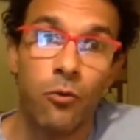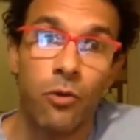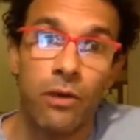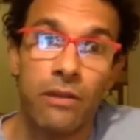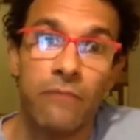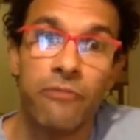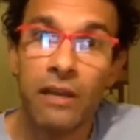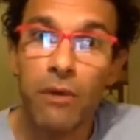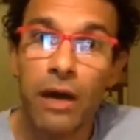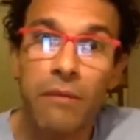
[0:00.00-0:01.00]
The
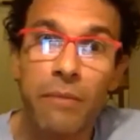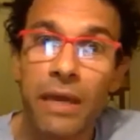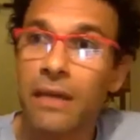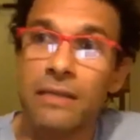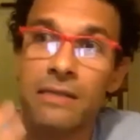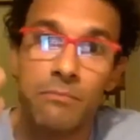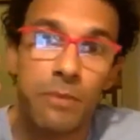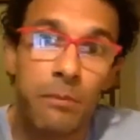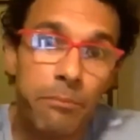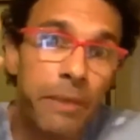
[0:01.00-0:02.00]
film I make is,
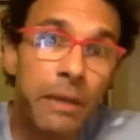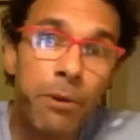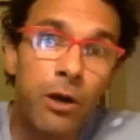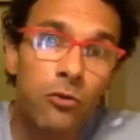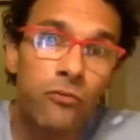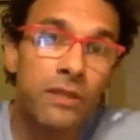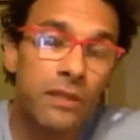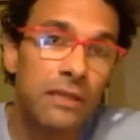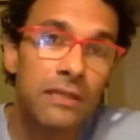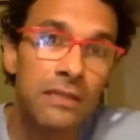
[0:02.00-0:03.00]
big part of it
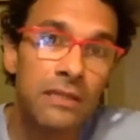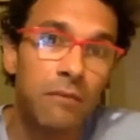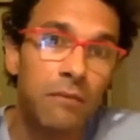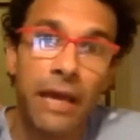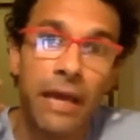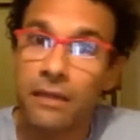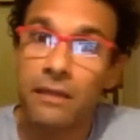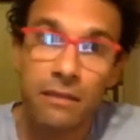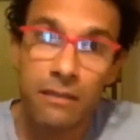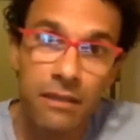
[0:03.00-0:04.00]
is in my
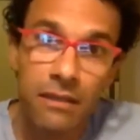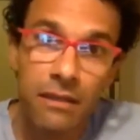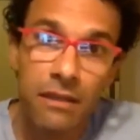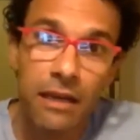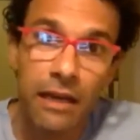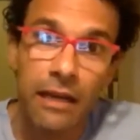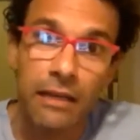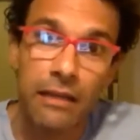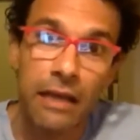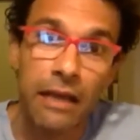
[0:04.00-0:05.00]
head.
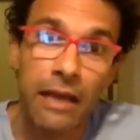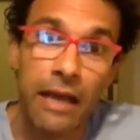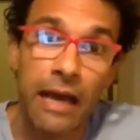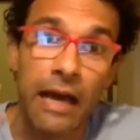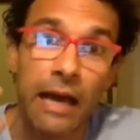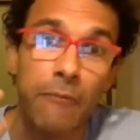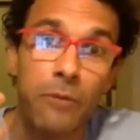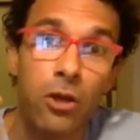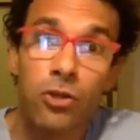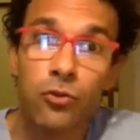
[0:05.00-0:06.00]
And I'm
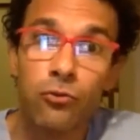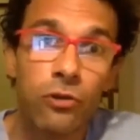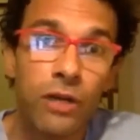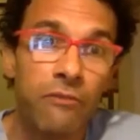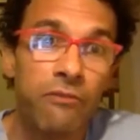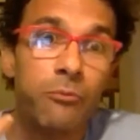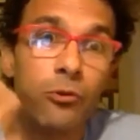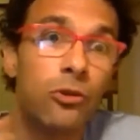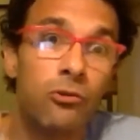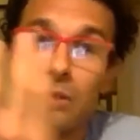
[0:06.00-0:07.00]
not sure if I
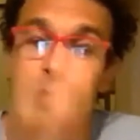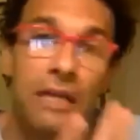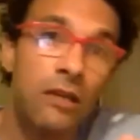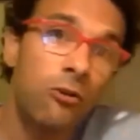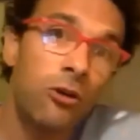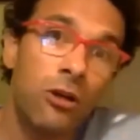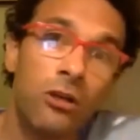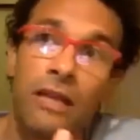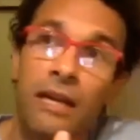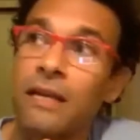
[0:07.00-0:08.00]
put it on screen or
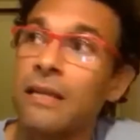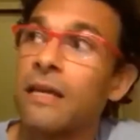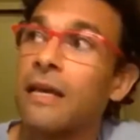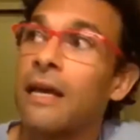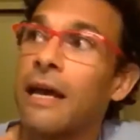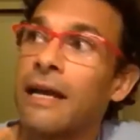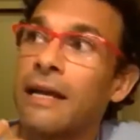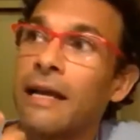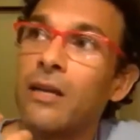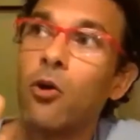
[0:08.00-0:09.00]
not,
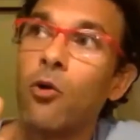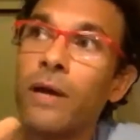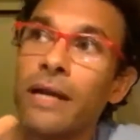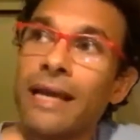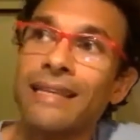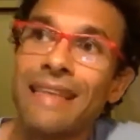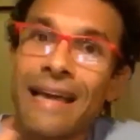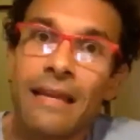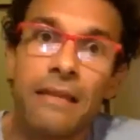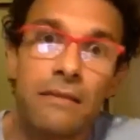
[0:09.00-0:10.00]
and no one can
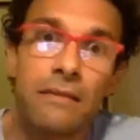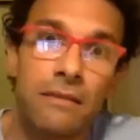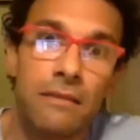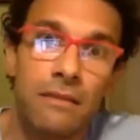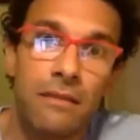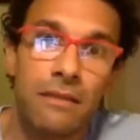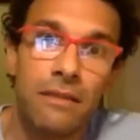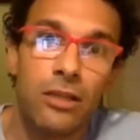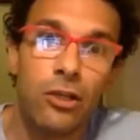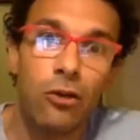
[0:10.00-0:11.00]
tell this.
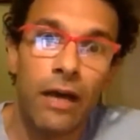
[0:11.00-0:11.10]
You know,